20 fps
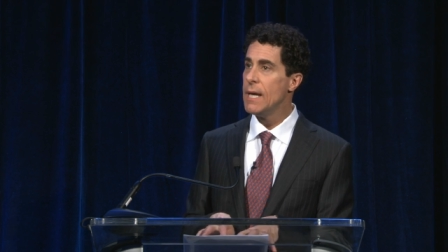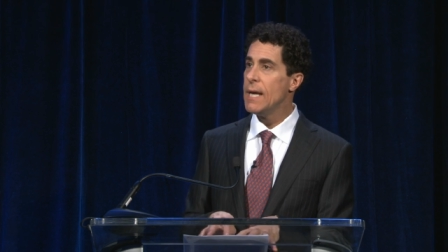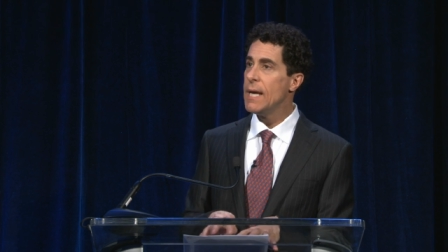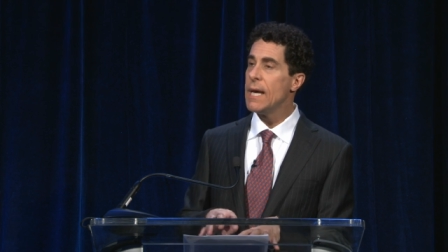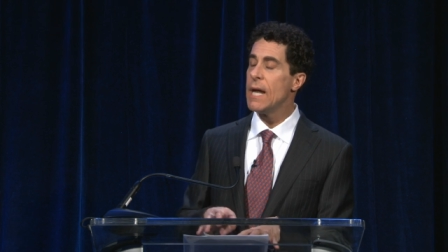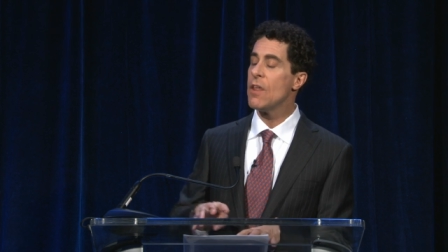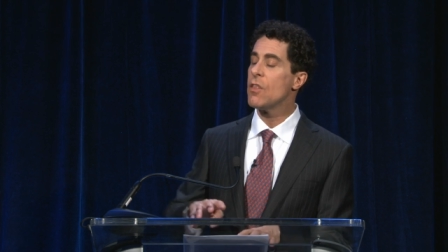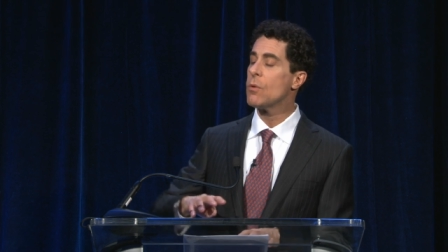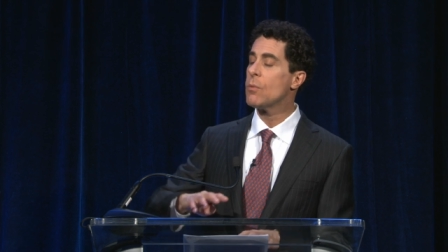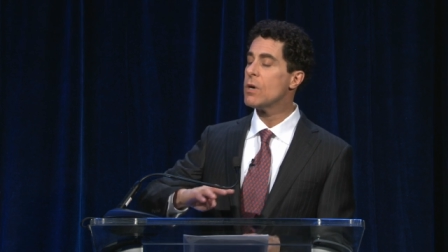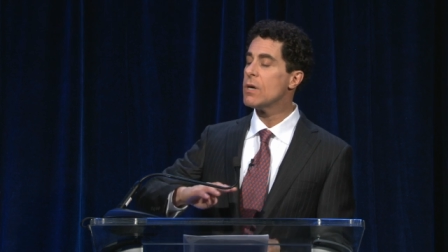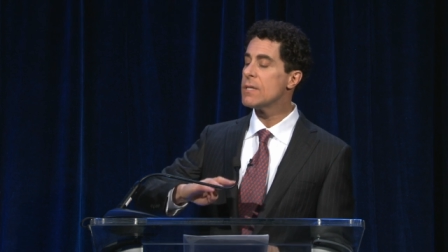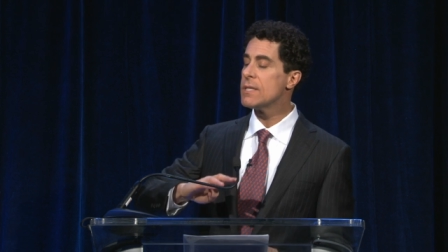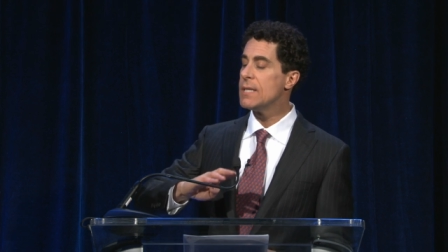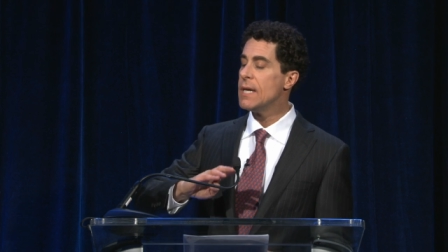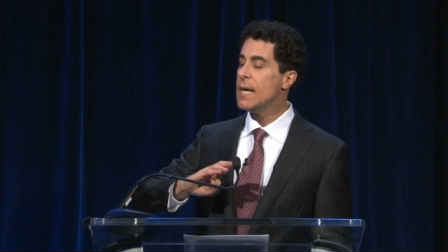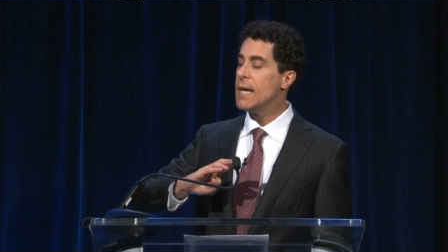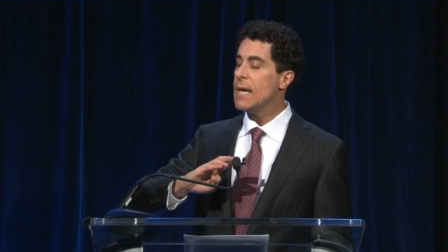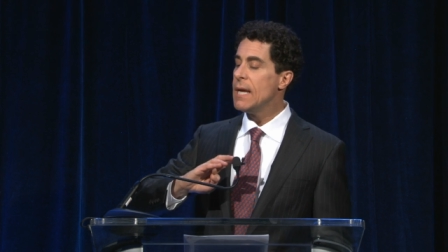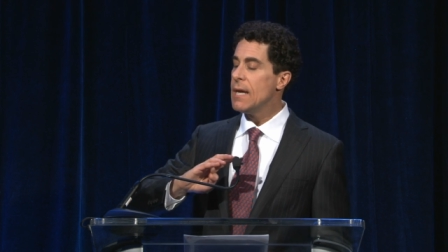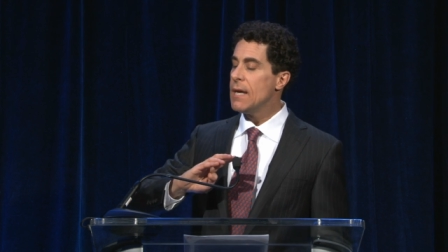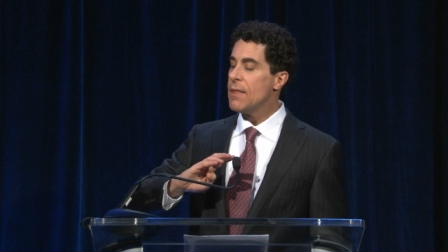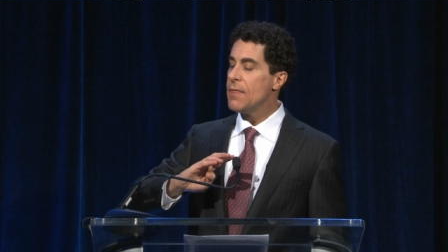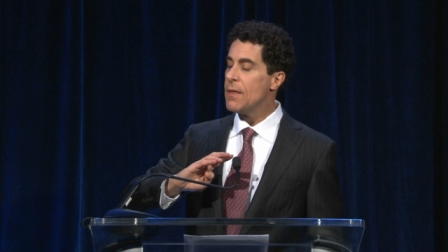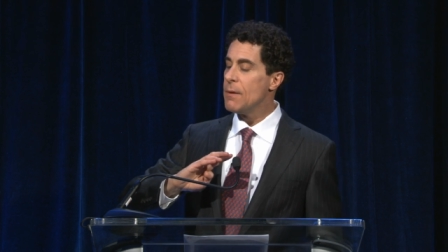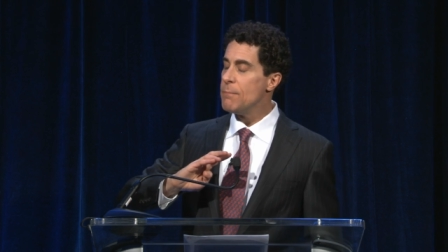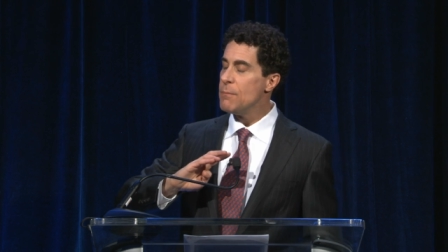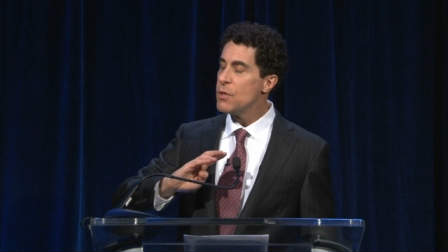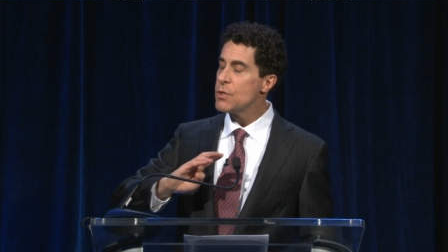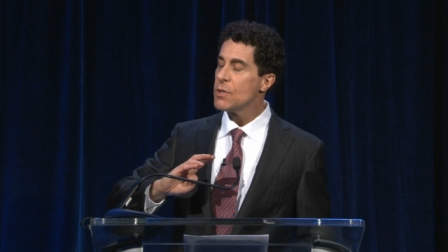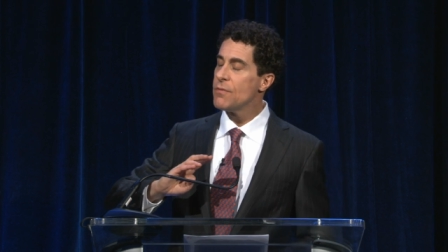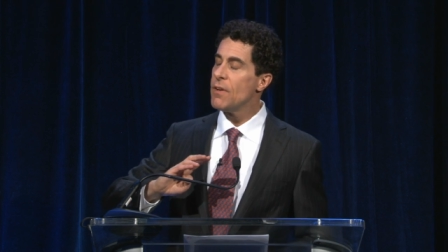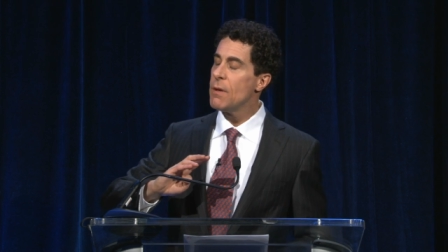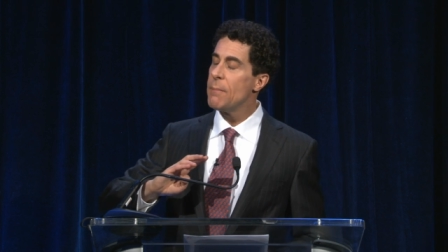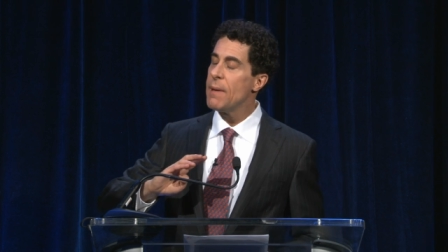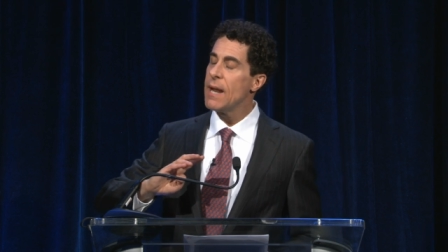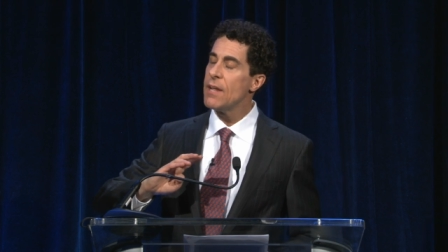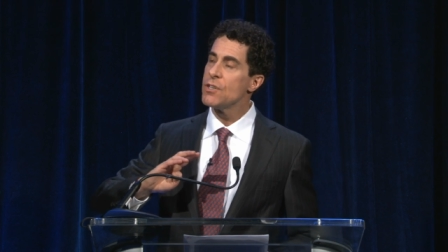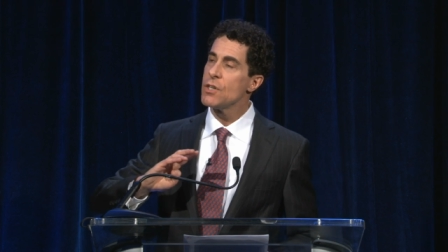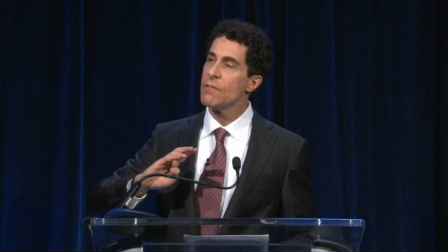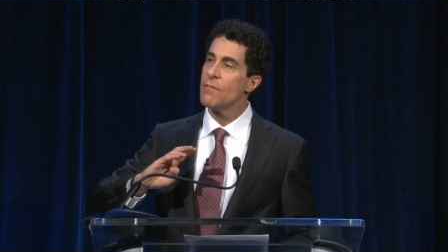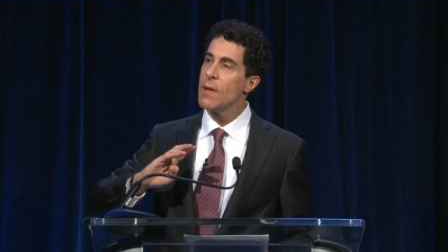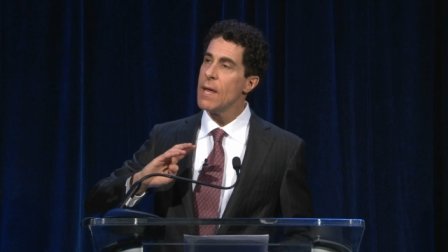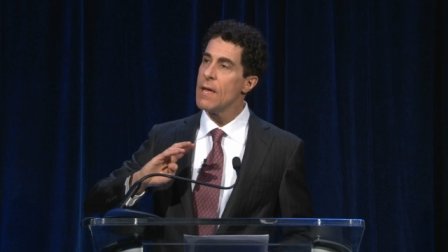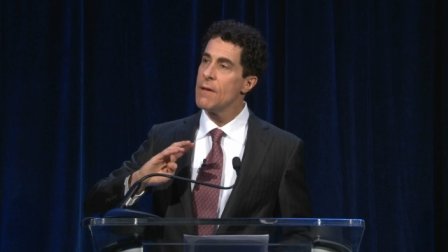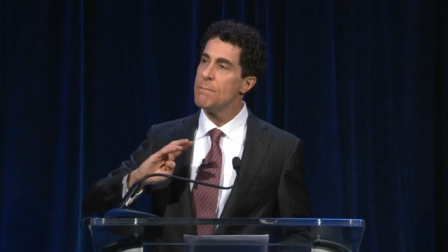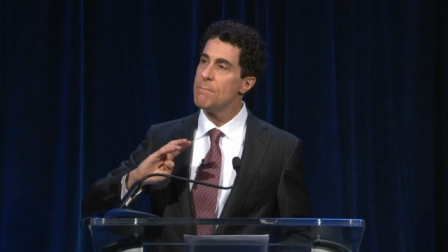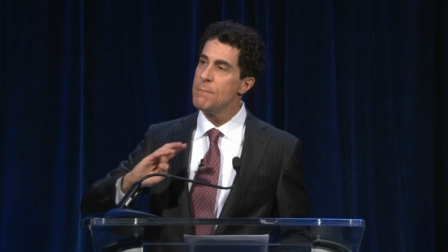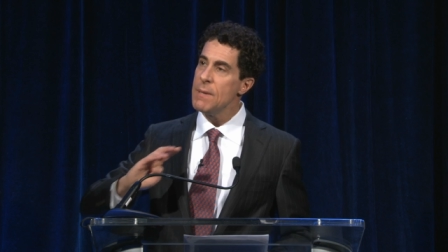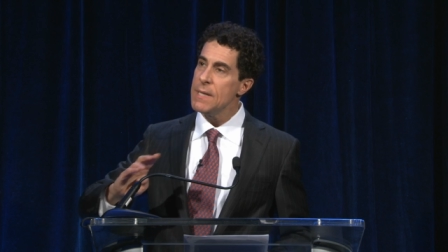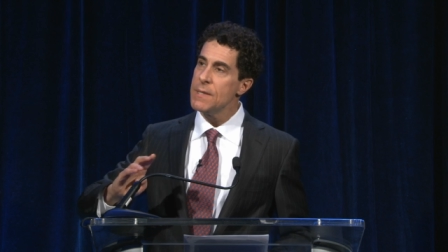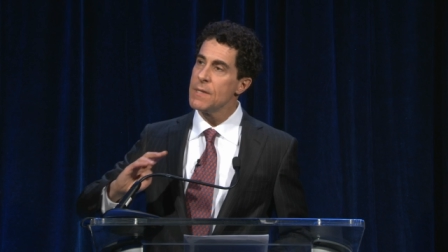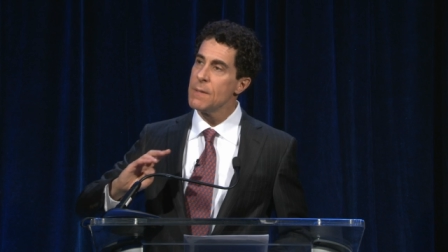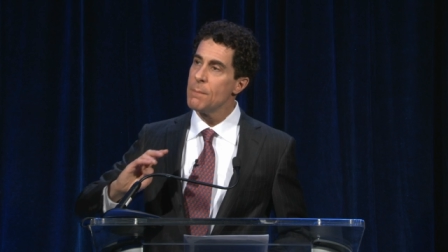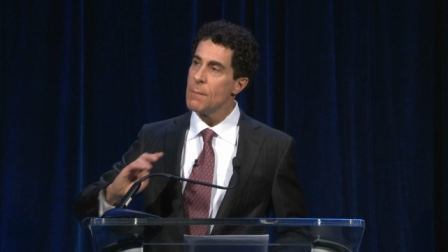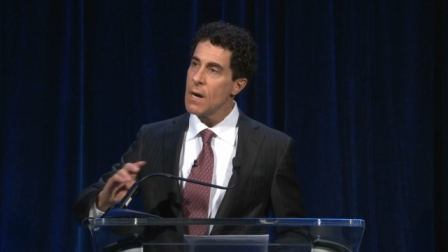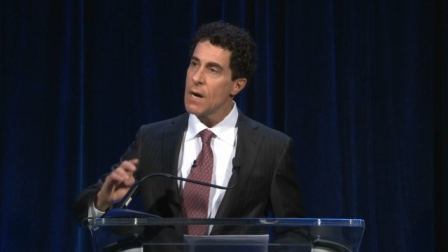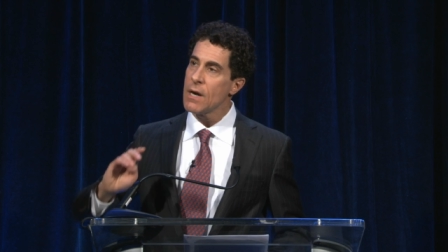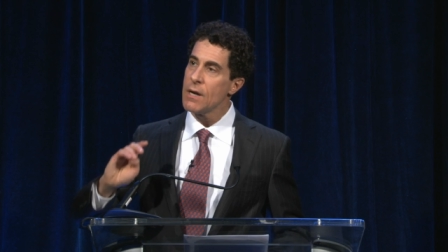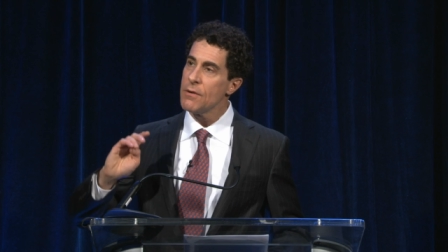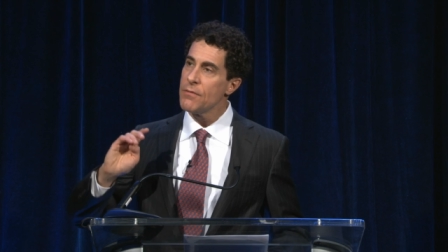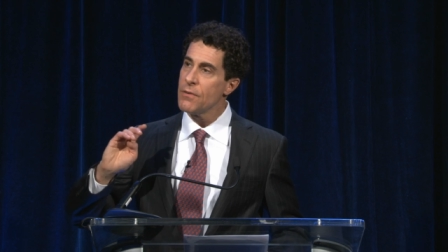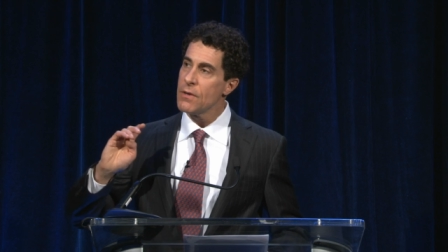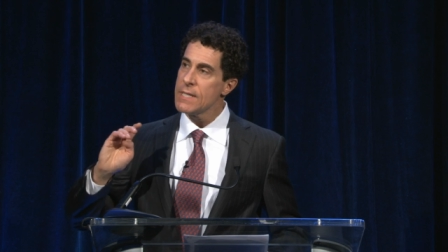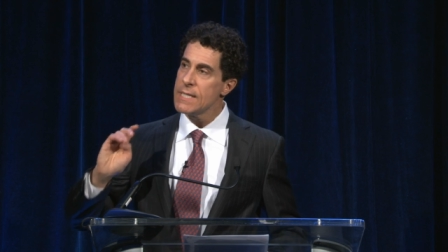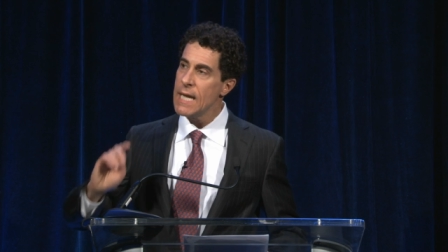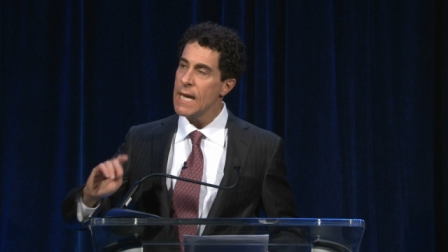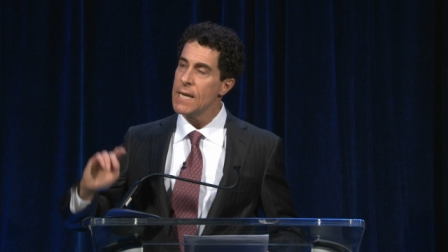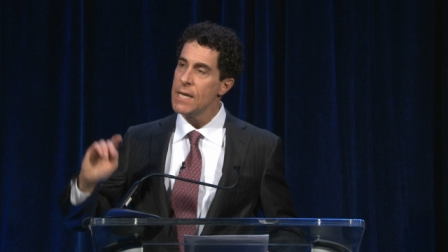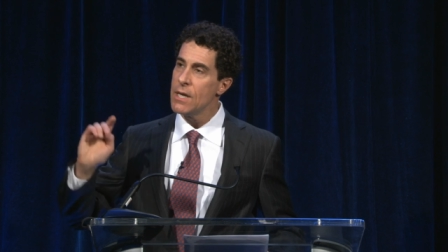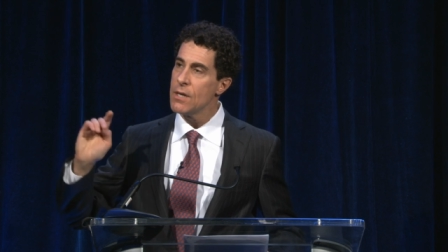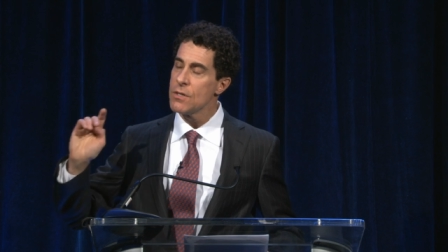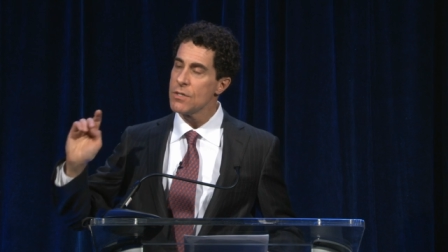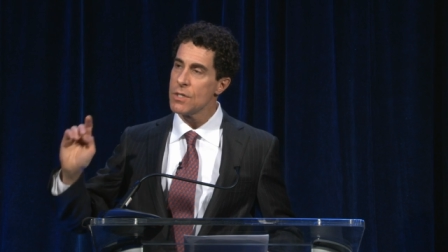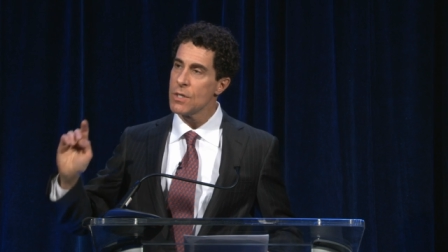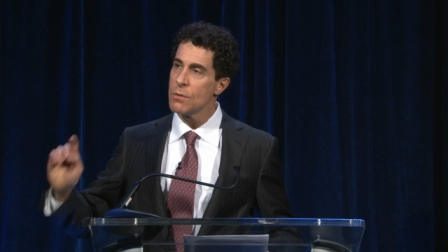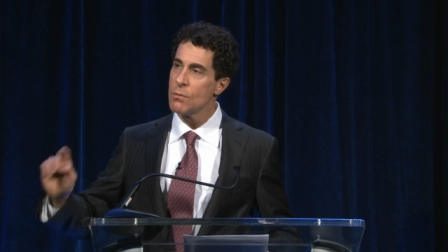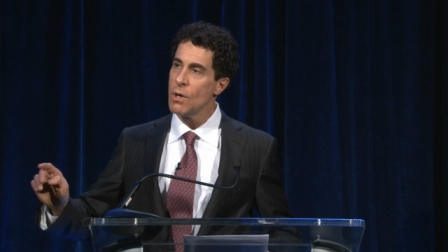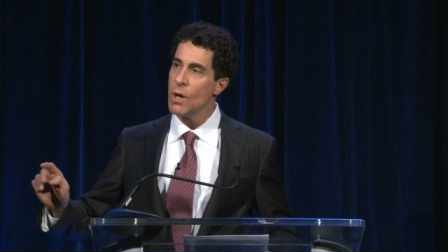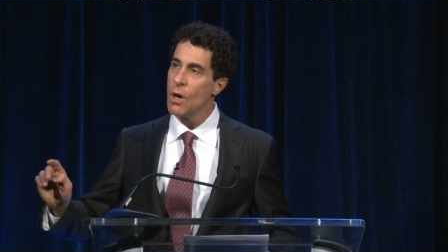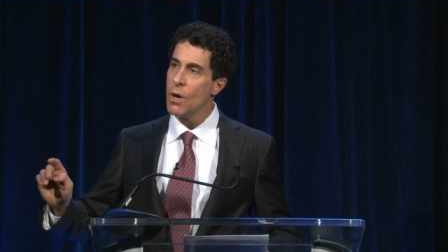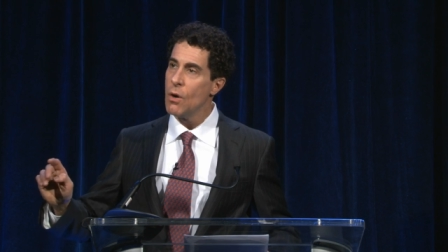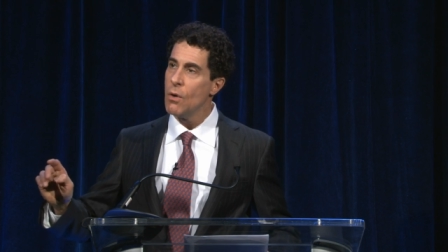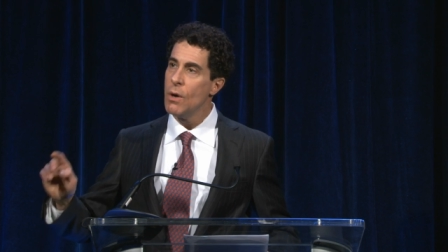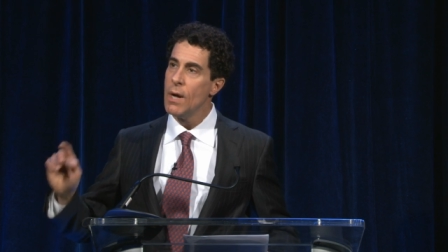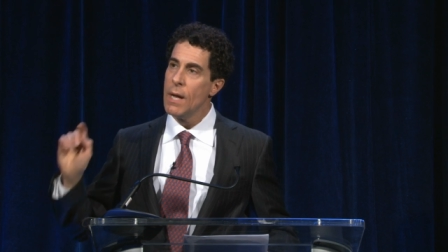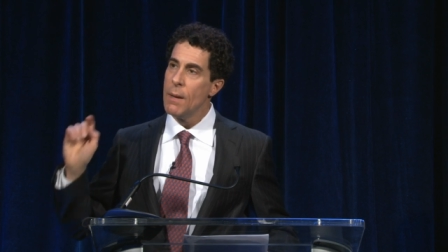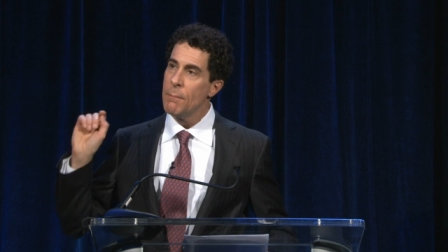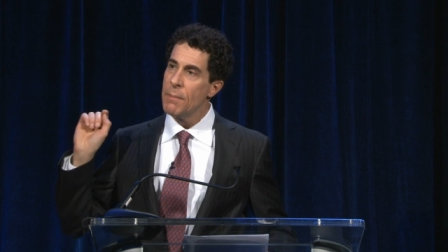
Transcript: In other words, the mutual fund manager may have beat the market for 10 years in a row,